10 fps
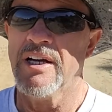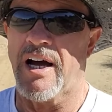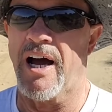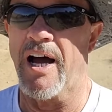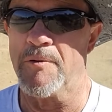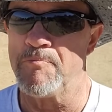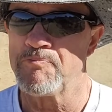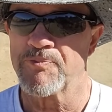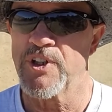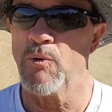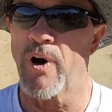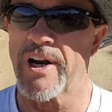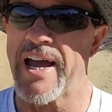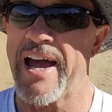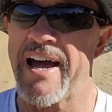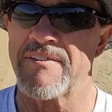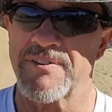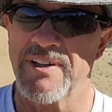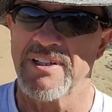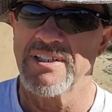You want to have
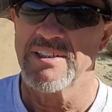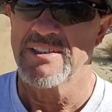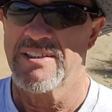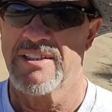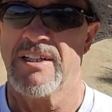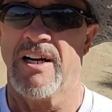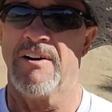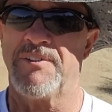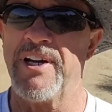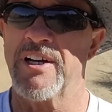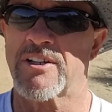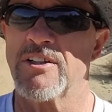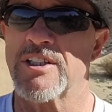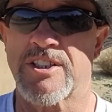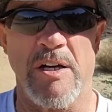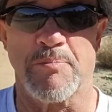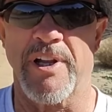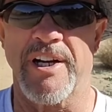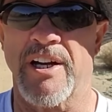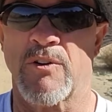a vehicle that's got
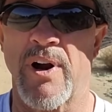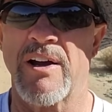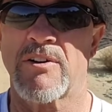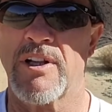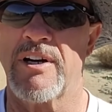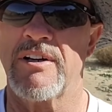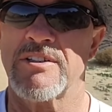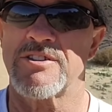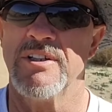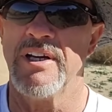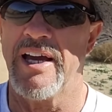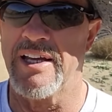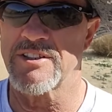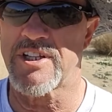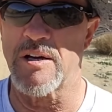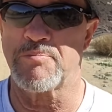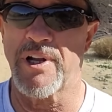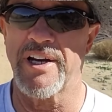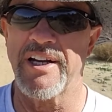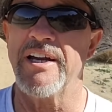plenty of ground clearance and it's got
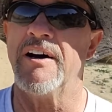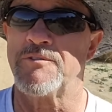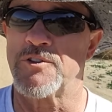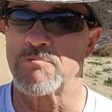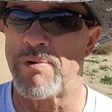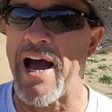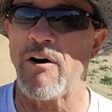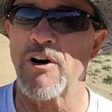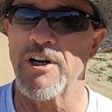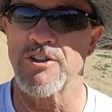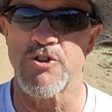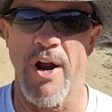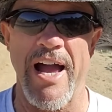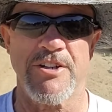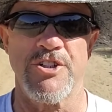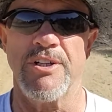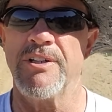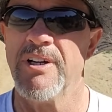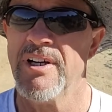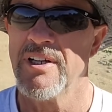plenty of power and
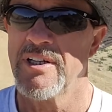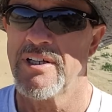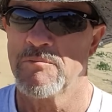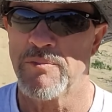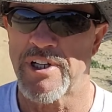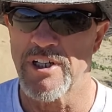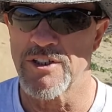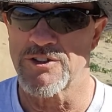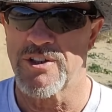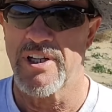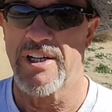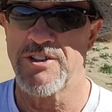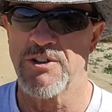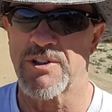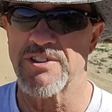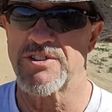traction because, as you can